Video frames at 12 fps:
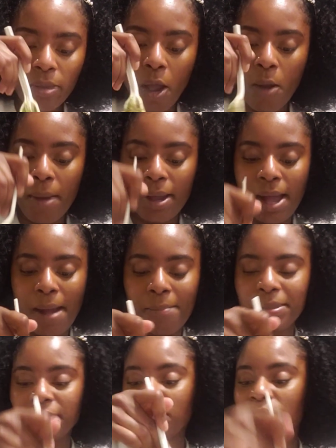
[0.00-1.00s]
my God, I
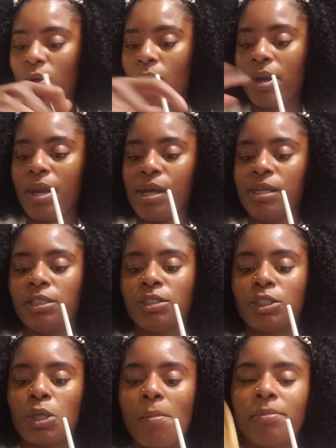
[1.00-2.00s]
miss doing
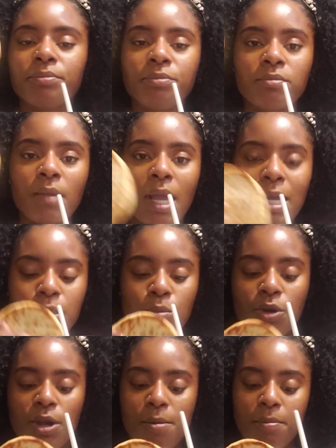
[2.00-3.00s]
this. I got some
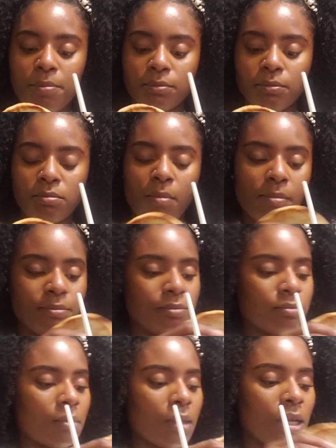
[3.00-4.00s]
bread.
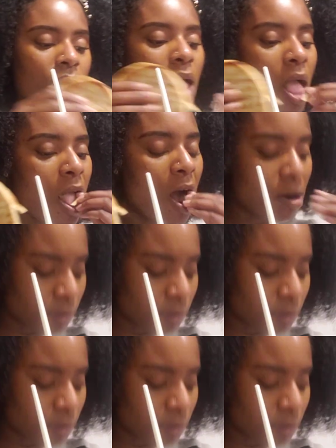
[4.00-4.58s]
I